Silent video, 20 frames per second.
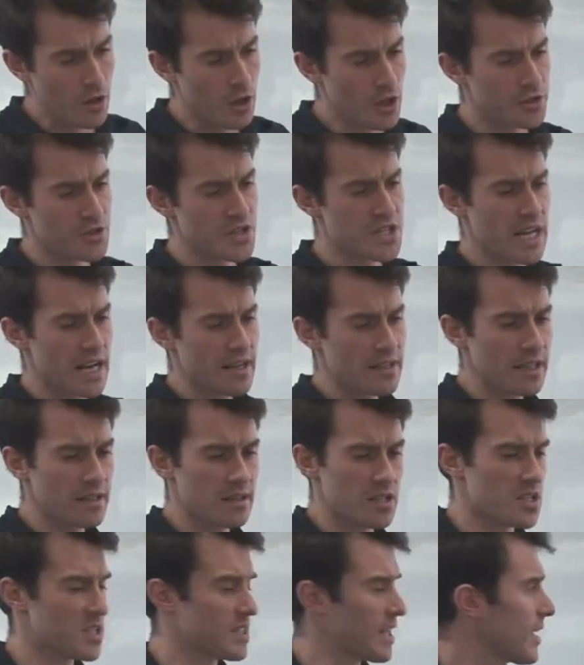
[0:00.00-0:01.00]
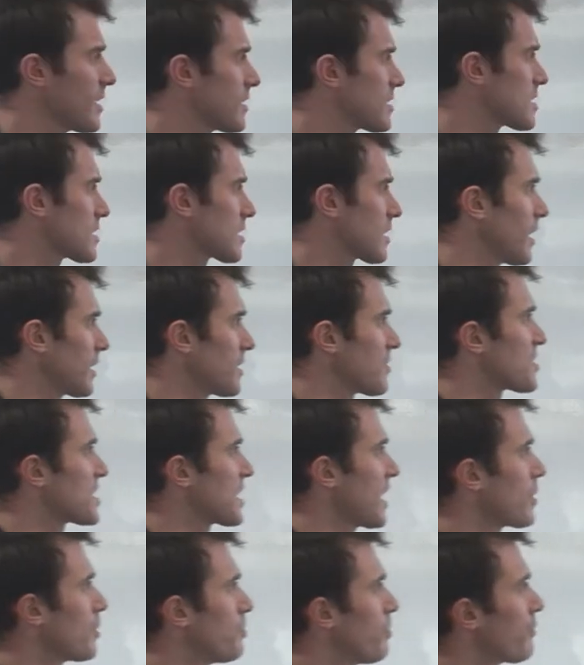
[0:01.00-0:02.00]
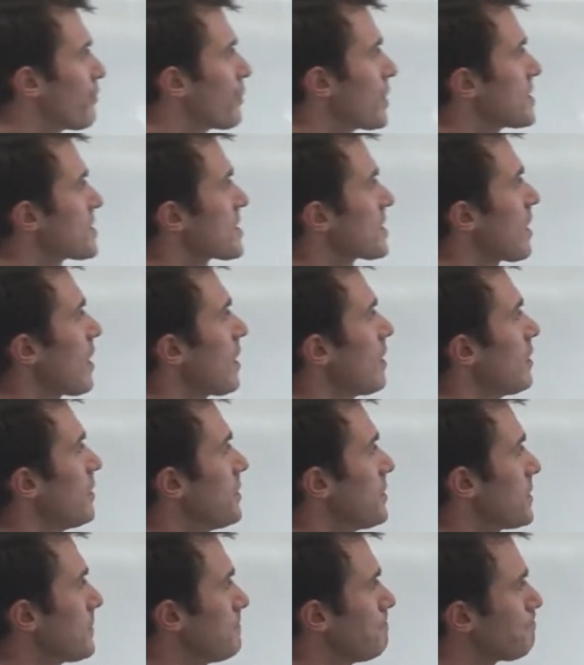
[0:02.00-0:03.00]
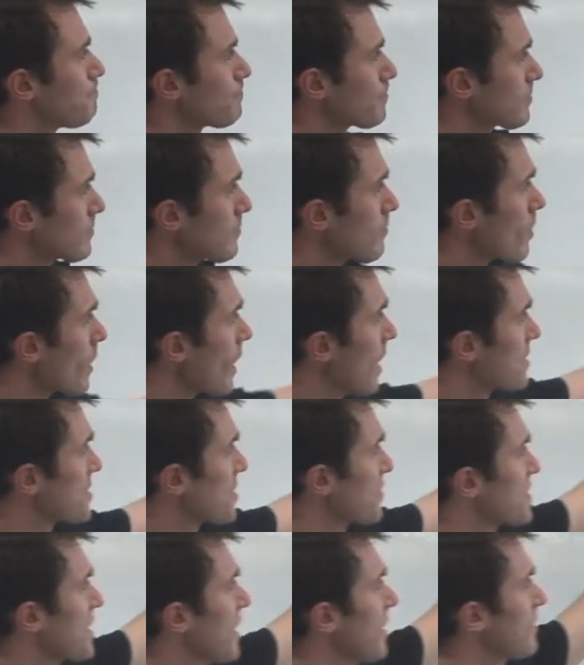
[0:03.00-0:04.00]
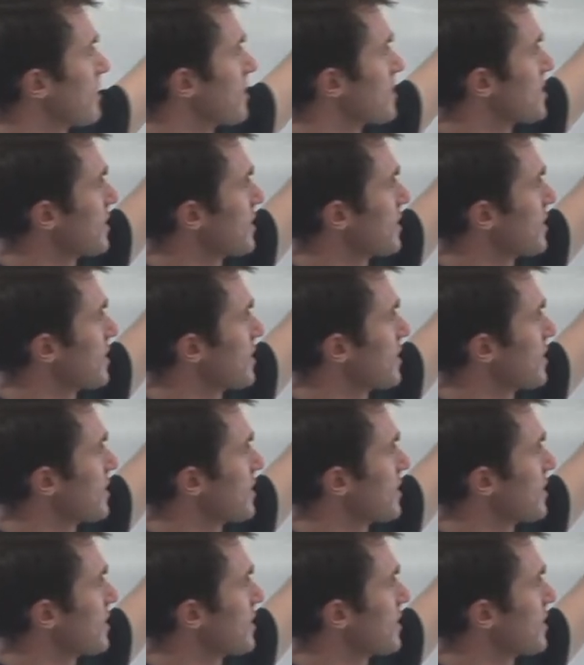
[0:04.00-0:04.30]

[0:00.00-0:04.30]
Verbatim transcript: understanding the state's kind of setup of REITs in Ireland as I said, the